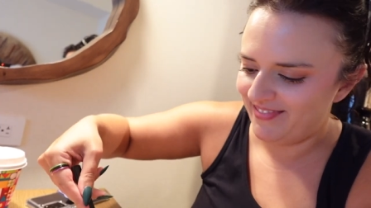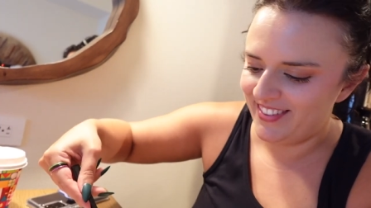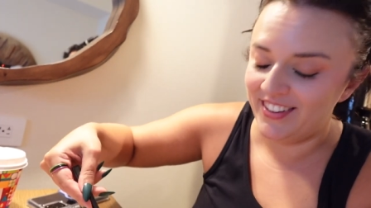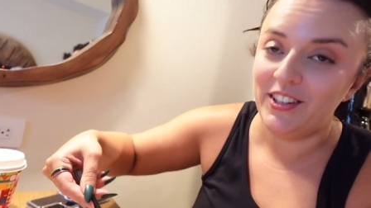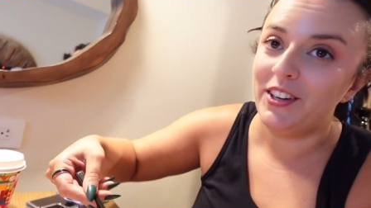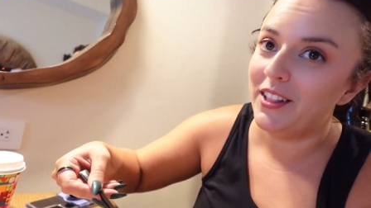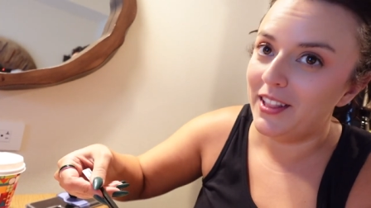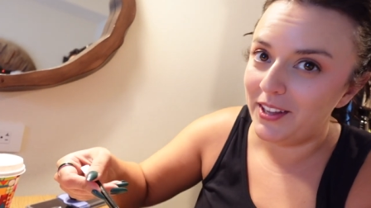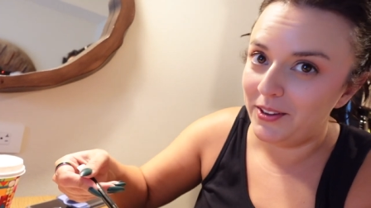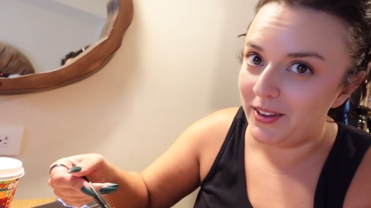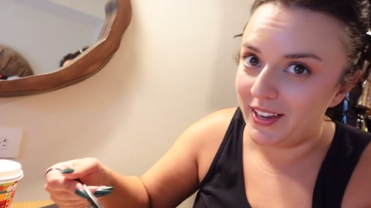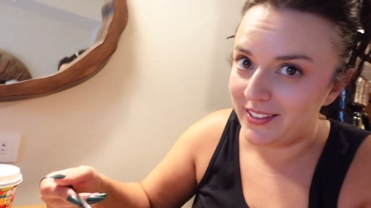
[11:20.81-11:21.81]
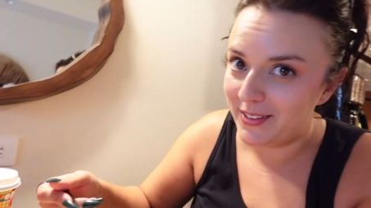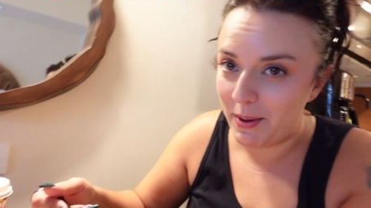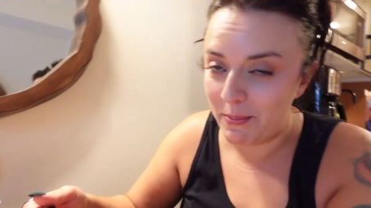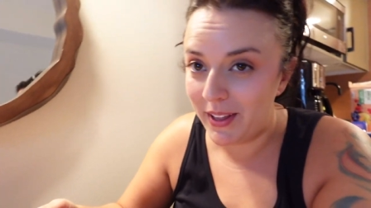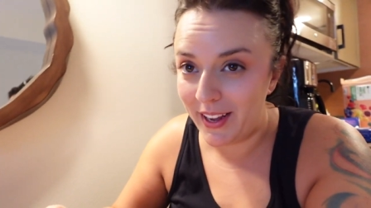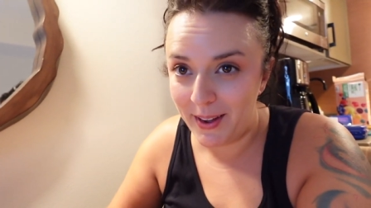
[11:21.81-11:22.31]
It's a good thing you can't see my
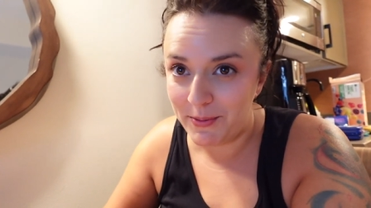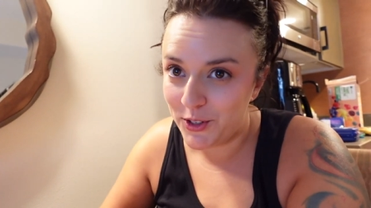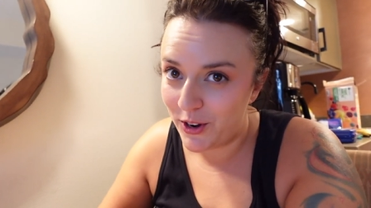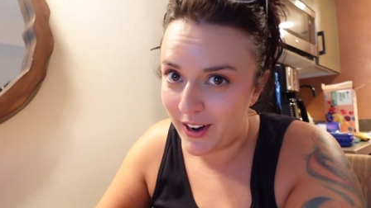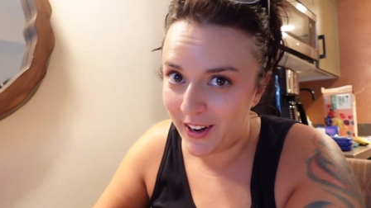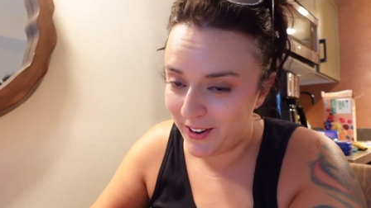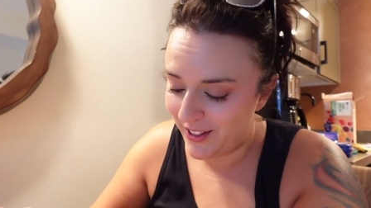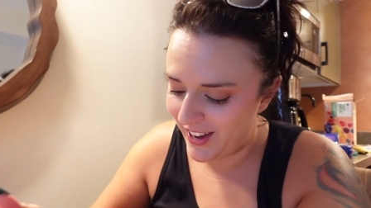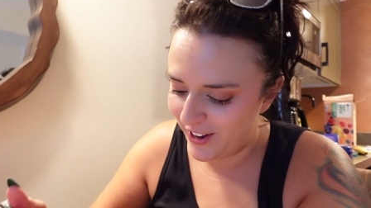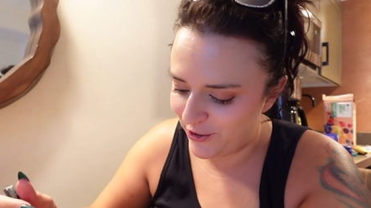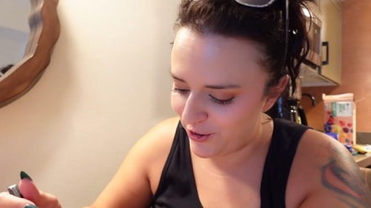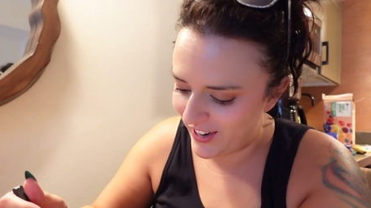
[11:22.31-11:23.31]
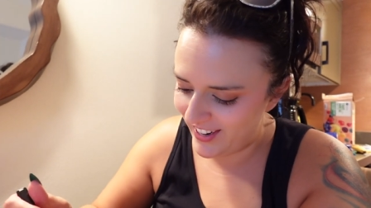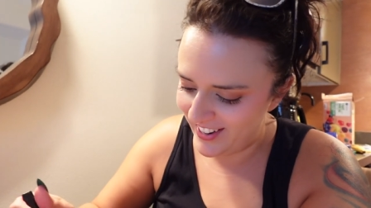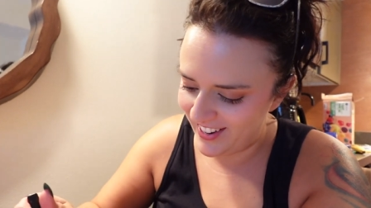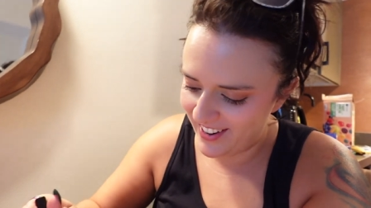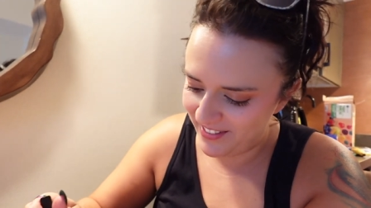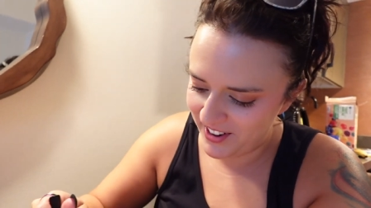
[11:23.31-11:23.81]
plate. I'm sorry, you're like crooked
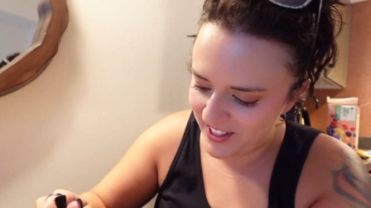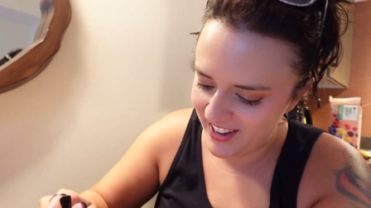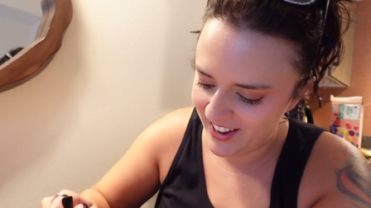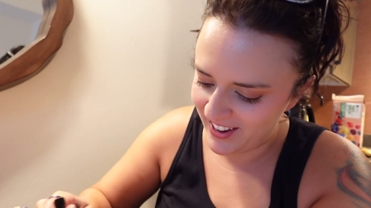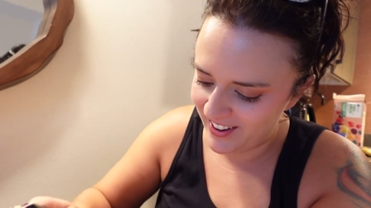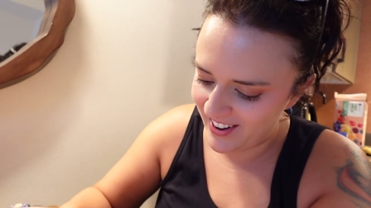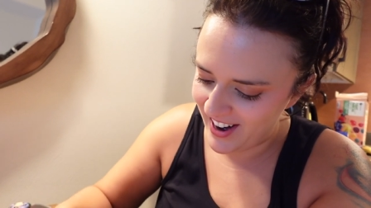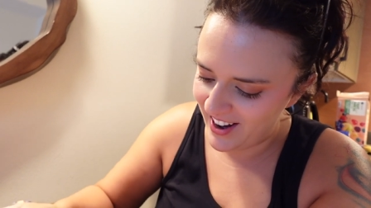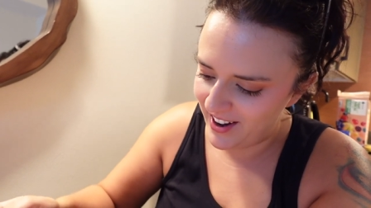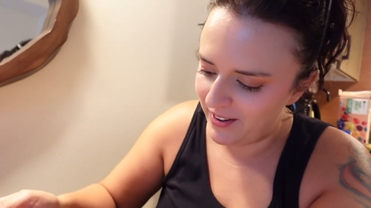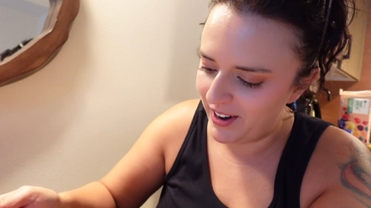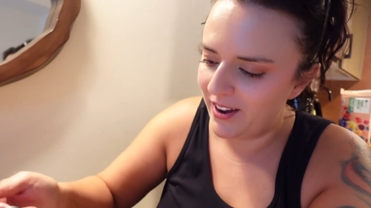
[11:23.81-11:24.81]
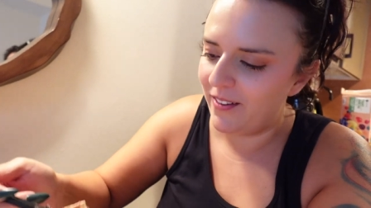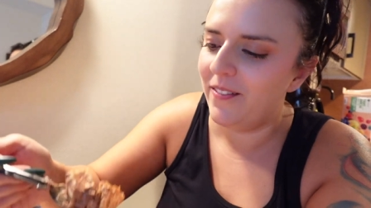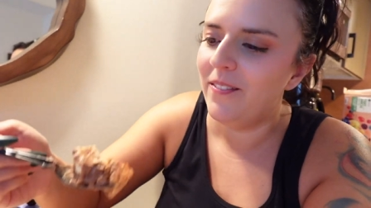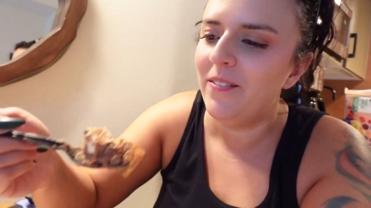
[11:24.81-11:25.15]
and everything. All right, here we go.